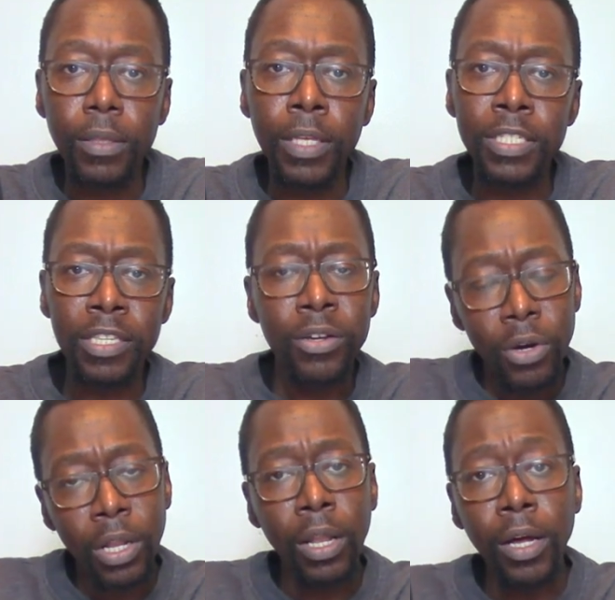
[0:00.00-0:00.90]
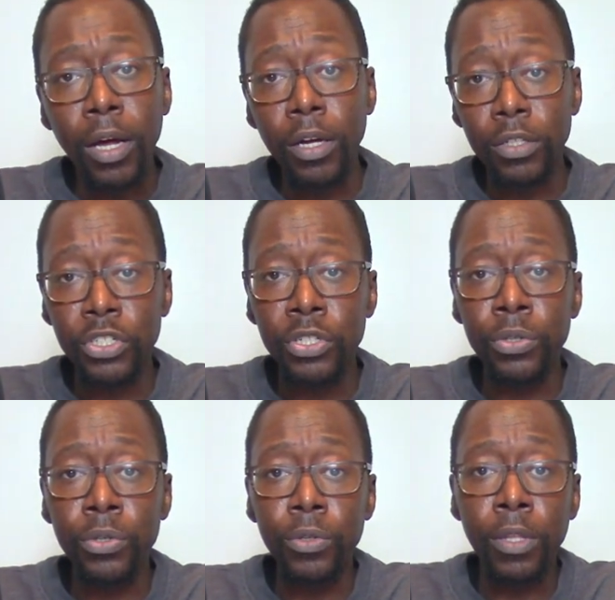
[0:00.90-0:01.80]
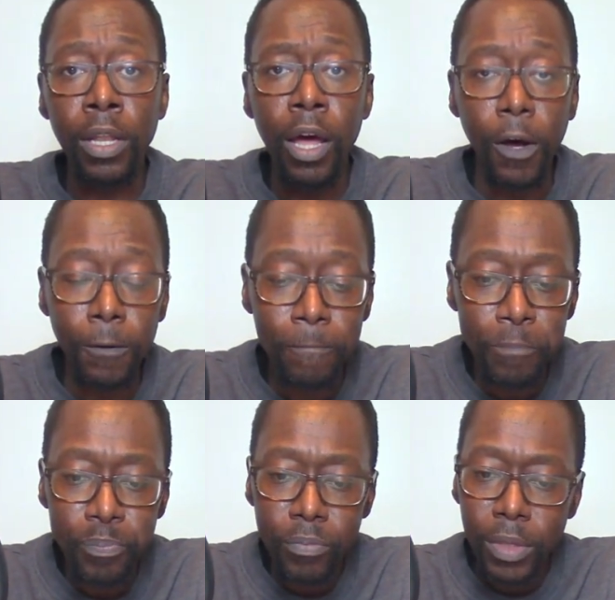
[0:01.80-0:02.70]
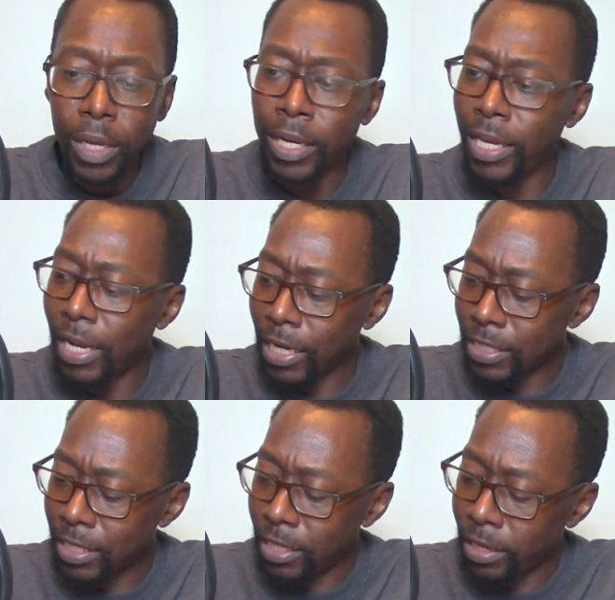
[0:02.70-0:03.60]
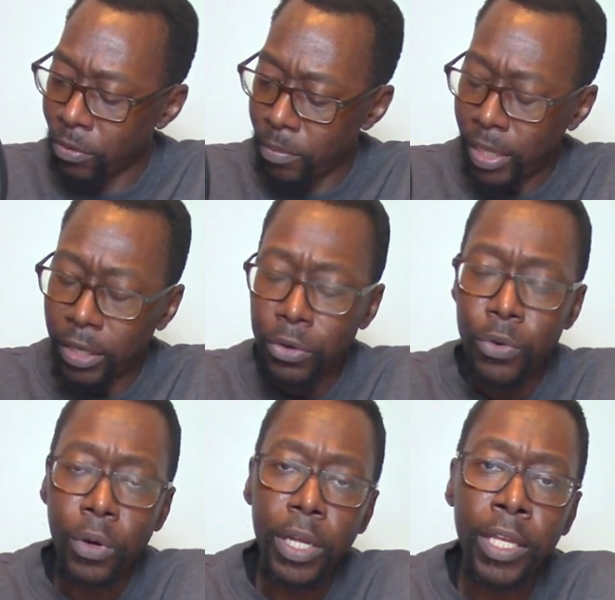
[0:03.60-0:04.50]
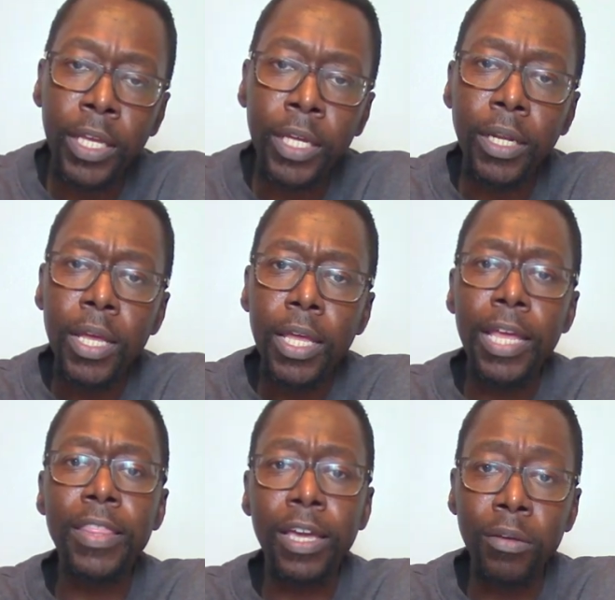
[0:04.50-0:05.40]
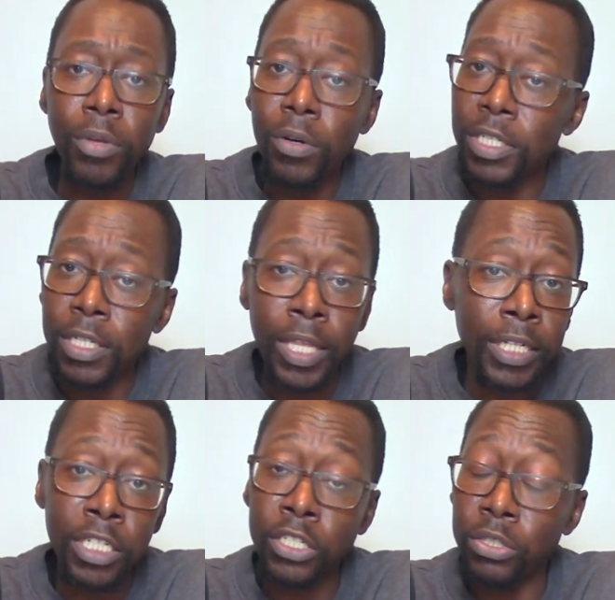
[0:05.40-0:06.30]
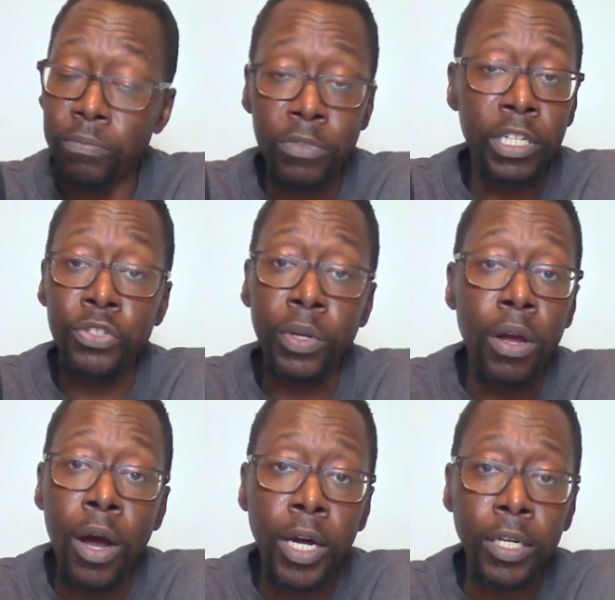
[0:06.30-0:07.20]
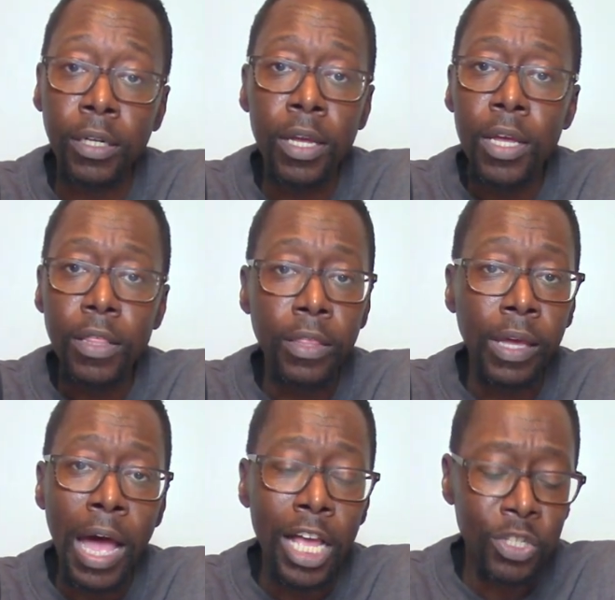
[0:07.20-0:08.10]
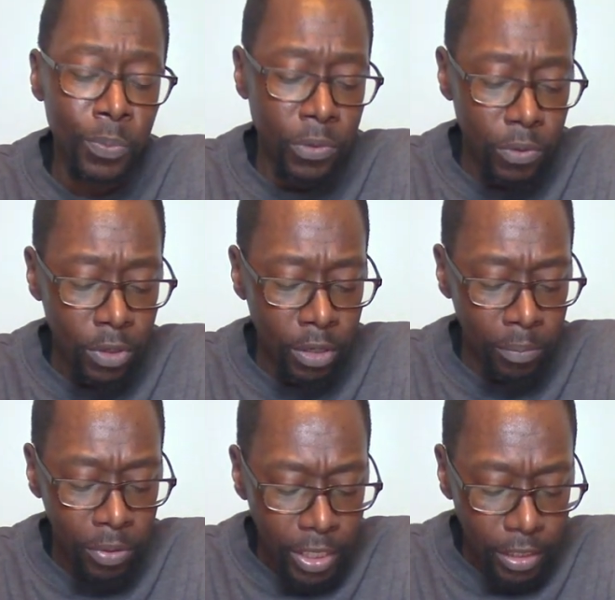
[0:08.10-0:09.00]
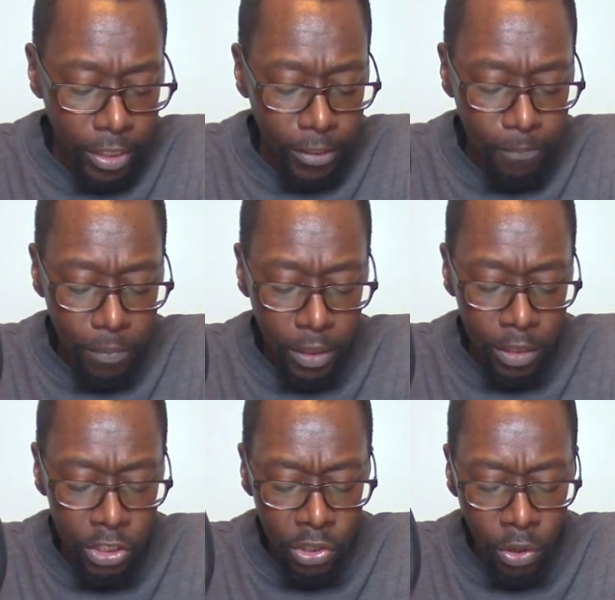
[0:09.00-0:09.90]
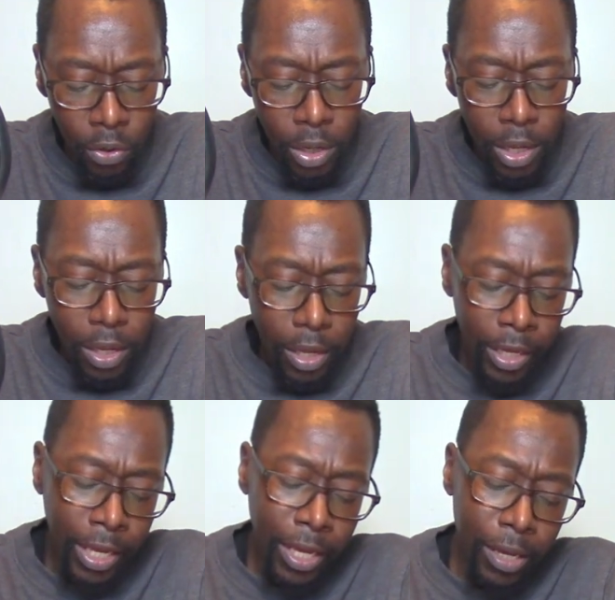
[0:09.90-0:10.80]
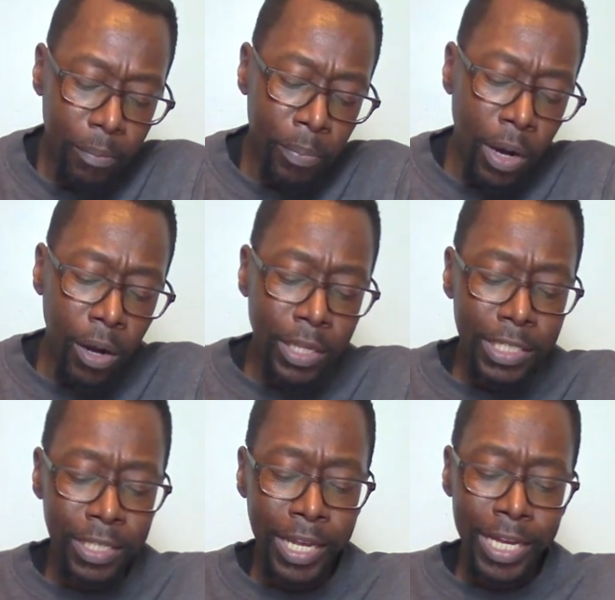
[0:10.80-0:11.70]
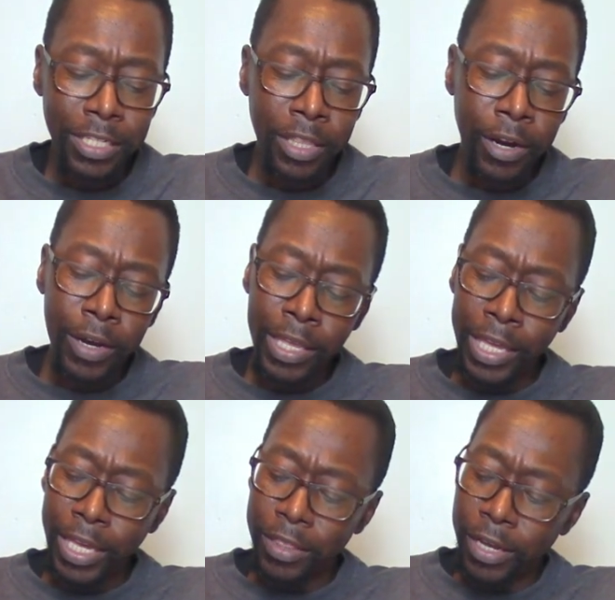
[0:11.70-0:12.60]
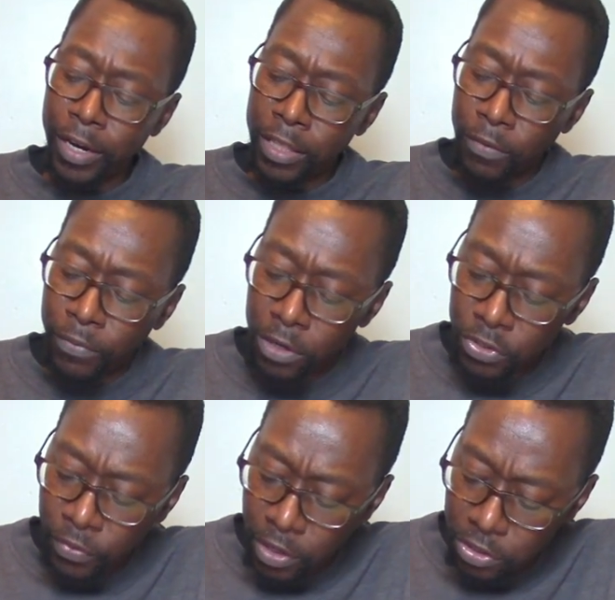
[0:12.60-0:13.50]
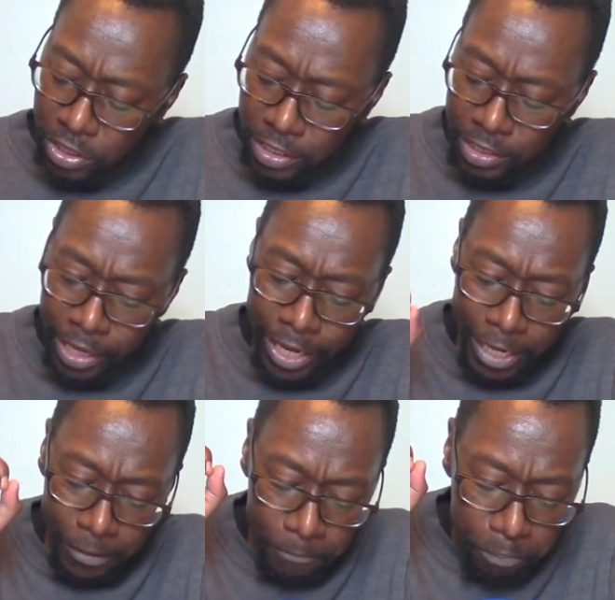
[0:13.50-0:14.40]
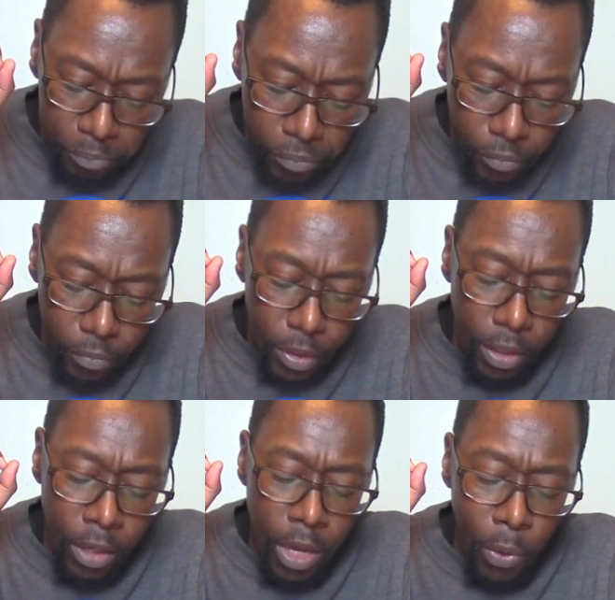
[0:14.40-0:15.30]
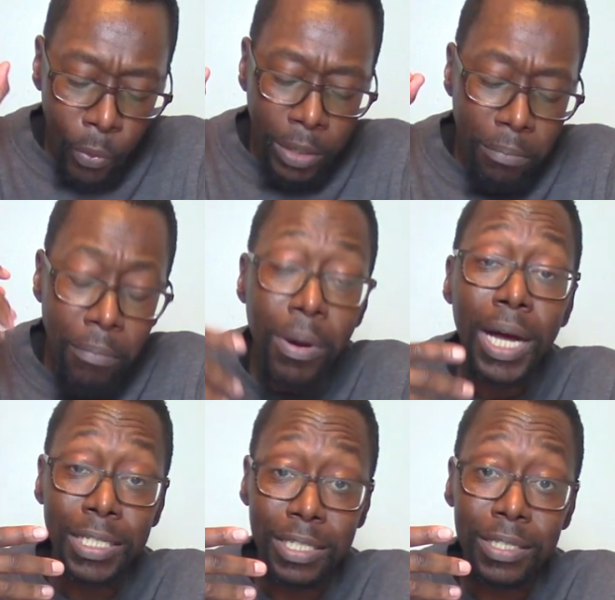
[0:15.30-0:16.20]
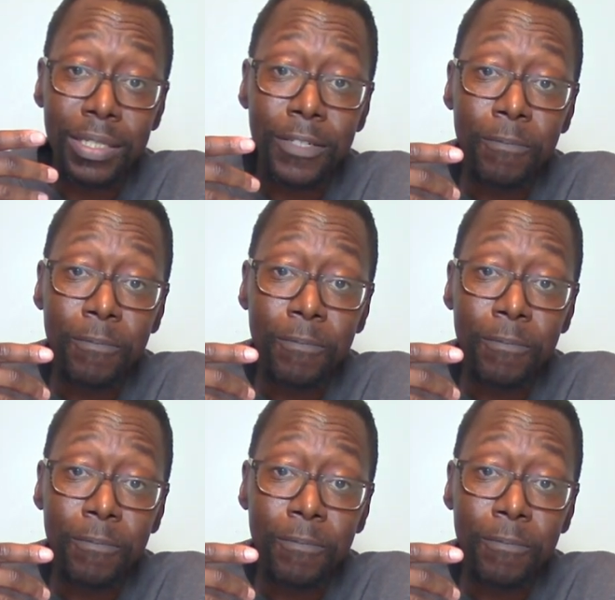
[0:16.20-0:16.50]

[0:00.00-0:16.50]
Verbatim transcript: They still clung to the law. And again, like I said, there were many who were in that community that just disregarded the gospel completely. And so, again, Paul, he says there in the first verse, he said, we must